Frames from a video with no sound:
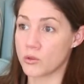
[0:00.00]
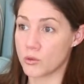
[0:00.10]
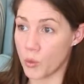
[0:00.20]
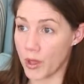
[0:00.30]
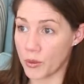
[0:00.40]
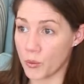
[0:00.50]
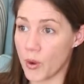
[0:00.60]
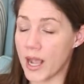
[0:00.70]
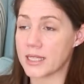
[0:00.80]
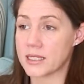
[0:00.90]
what the
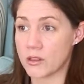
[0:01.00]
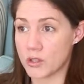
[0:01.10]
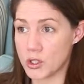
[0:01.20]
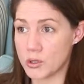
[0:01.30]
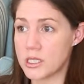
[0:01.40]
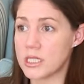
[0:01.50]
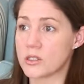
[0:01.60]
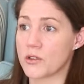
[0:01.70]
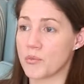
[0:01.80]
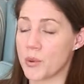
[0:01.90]
rights and the
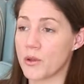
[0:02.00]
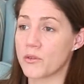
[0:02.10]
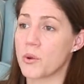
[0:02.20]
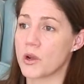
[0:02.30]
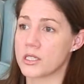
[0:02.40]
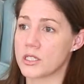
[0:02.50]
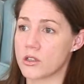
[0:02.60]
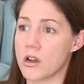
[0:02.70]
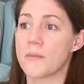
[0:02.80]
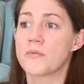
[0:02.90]
duties of both parties
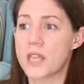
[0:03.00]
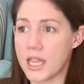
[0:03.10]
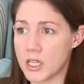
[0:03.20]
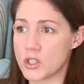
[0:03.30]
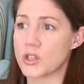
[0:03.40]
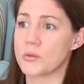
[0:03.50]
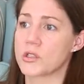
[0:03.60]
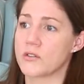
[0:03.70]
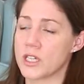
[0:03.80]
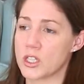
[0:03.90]
are in terms
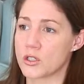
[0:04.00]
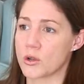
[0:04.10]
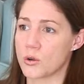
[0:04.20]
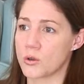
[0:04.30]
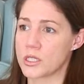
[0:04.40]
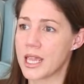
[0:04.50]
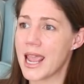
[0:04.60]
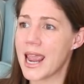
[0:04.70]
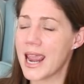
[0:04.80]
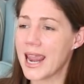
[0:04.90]
of each clause.
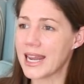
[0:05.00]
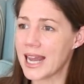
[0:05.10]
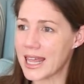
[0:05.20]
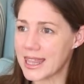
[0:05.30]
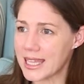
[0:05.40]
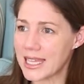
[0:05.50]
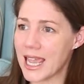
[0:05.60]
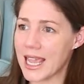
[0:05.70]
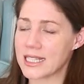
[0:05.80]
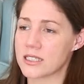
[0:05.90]
It, I think,
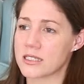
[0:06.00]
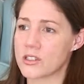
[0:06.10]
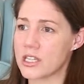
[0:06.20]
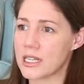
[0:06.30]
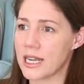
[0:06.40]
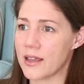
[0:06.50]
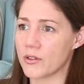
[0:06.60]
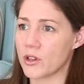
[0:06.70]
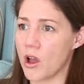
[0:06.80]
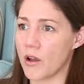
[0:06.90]
adds a certain
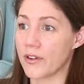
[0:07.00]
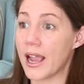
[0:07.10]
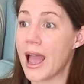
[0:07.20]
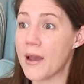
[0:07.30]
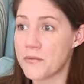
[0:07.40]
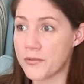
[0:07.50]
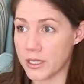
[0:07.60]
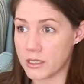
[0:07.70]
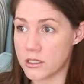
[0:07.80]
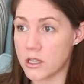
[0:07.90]
level of
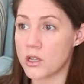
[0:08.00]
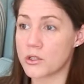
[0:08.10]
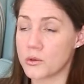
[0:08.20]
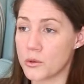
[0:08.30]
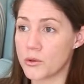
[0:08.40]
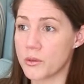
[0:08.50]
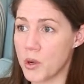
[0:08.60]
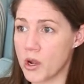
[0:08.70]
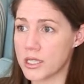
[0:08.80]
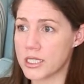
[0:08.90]
comfort to all the
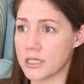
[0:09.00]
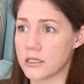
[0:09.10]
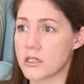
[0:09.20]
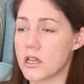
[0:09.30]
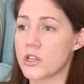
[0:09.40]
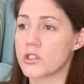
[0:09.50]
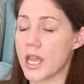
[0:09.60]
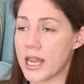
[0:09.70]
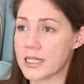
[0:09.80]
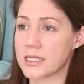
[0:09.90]
parties
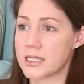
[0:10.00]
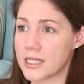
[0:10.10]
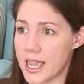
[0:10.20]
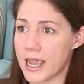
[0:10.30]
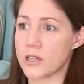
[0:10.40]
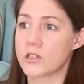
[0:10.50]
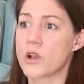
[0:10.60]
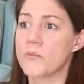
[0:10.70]
to understand